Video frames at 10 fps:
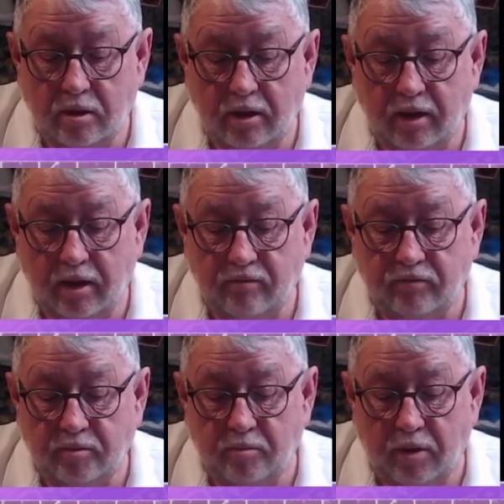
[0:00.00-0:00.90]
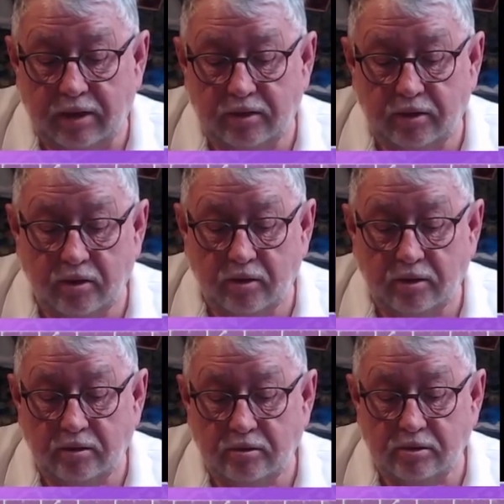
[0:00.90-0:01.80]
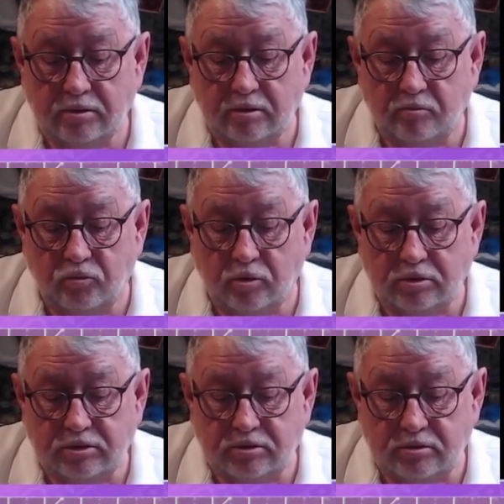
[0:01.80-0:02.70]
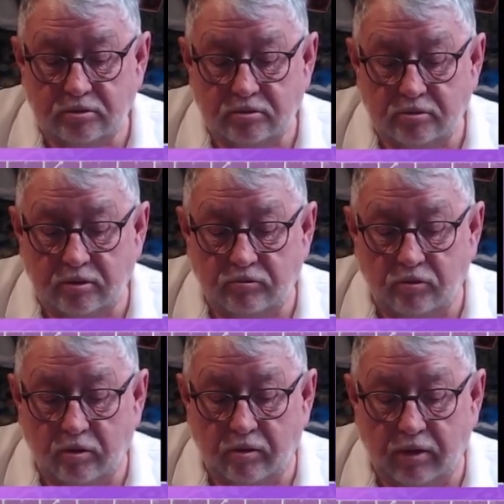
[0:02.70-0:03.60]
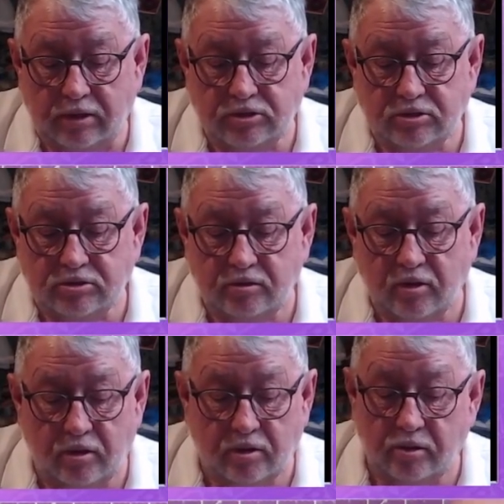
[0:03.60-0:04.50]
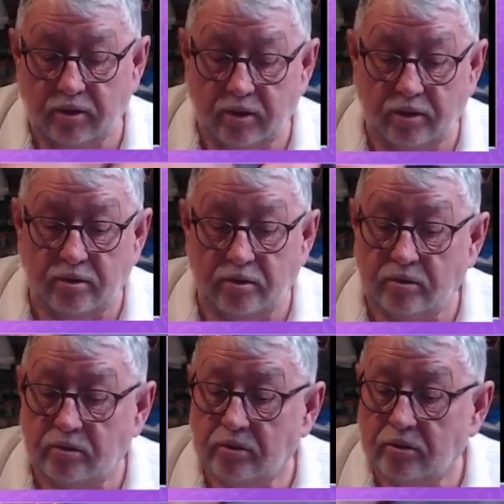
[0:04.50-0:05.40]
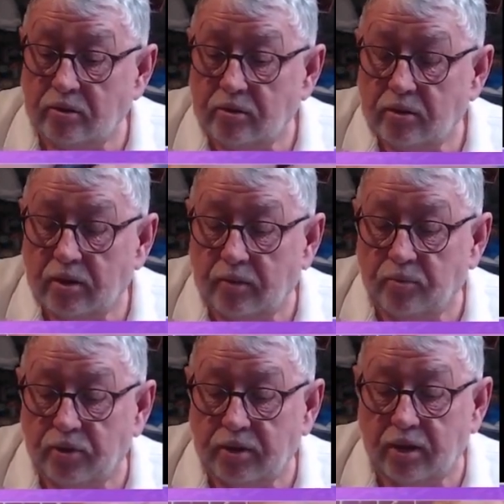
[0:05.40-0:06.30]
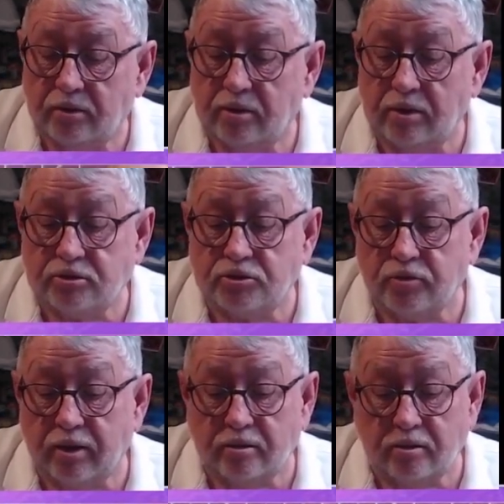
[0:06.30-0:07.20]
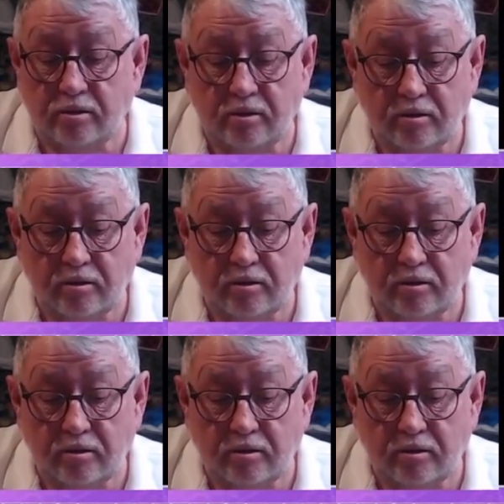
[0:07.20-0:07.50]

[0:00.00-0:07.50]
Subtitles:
I have the binding on. The raw edges are hidden and protected and strengthened.